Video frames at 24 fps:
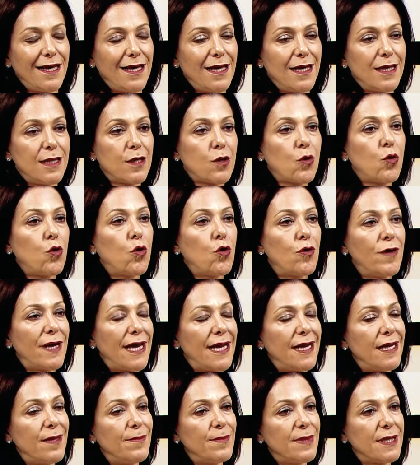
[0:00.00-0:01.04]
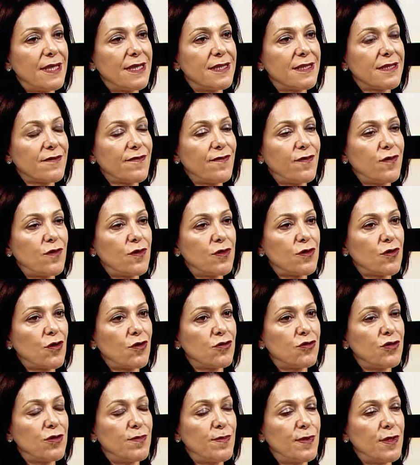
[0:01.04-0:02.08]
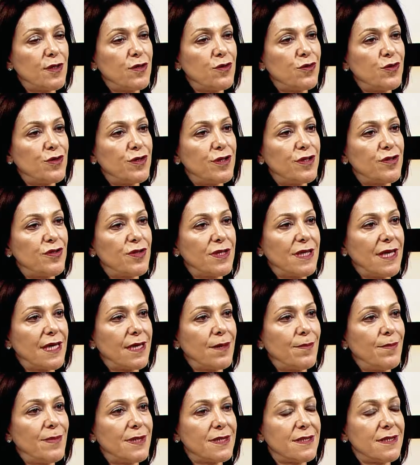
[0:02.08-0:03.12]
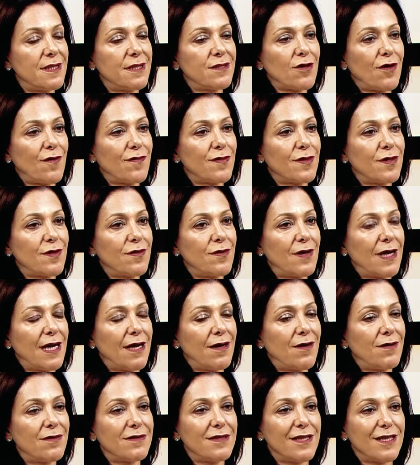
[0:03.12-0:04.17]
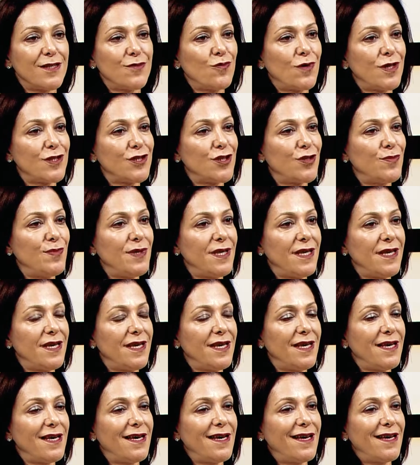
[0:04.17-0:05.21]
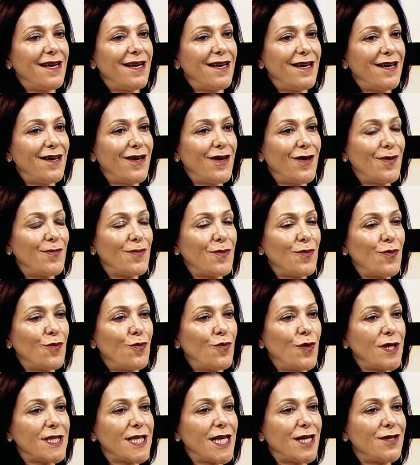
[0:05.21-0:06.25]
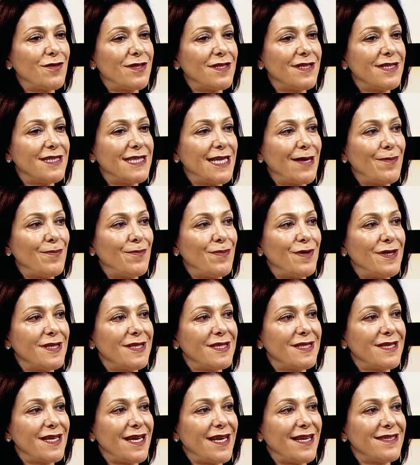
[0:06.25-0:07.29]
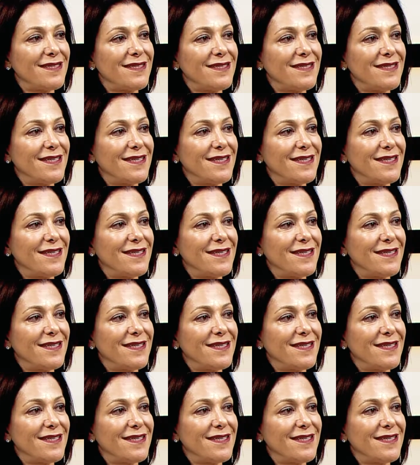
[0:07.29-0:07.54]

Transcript: The core elements for an entrepreneur to get a business off the ground is, one, to be 110%